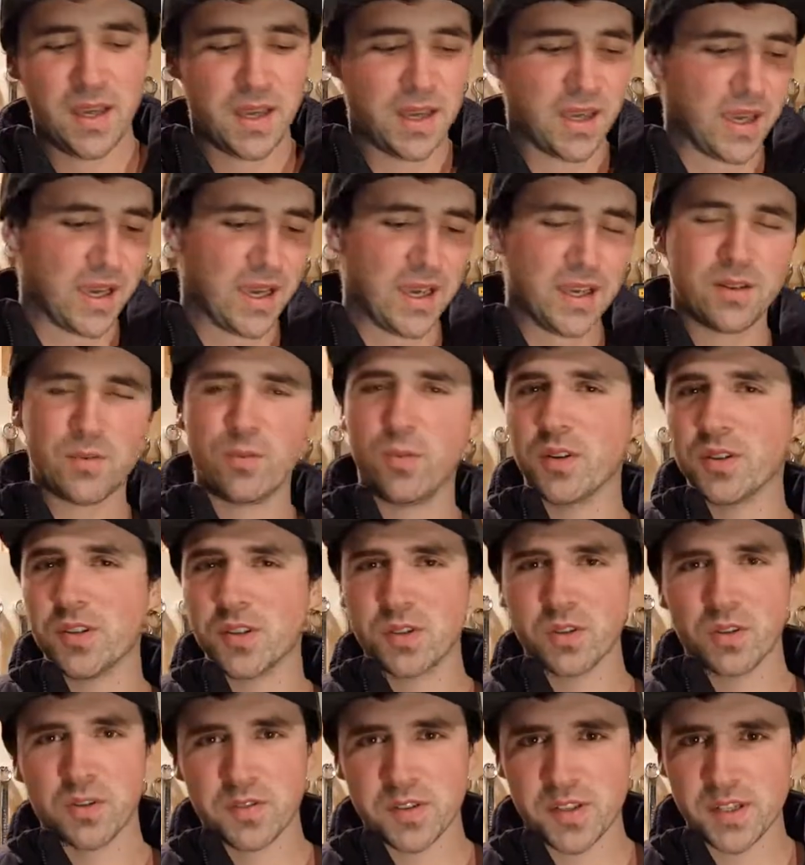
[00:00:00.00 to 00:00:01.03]
and what
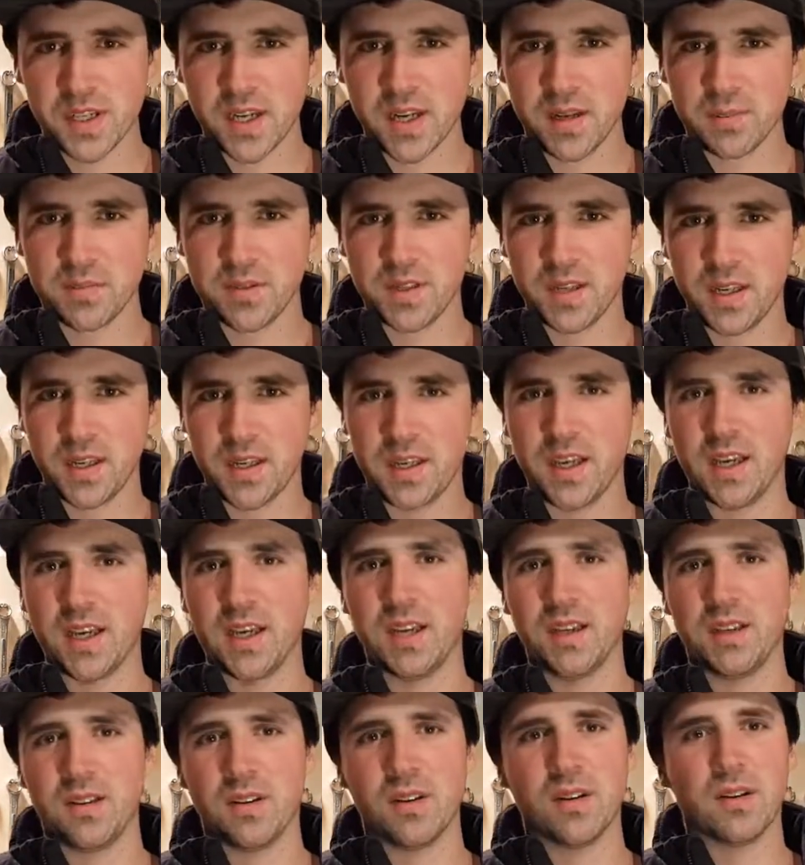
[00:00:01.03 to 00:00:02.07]
sort of setup do you
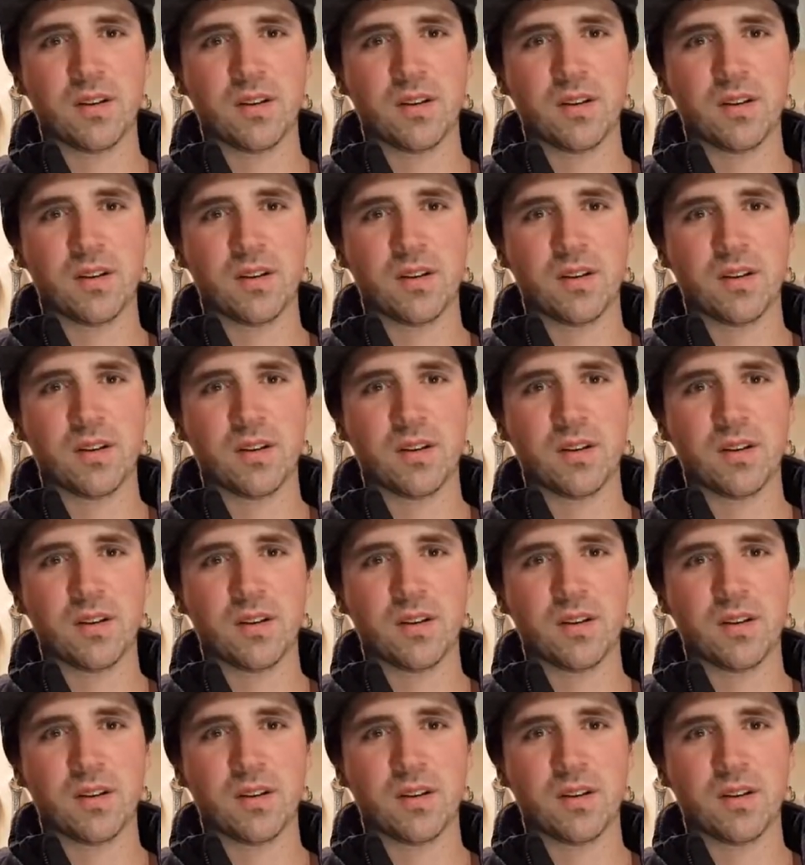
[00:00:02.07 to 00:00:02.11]
need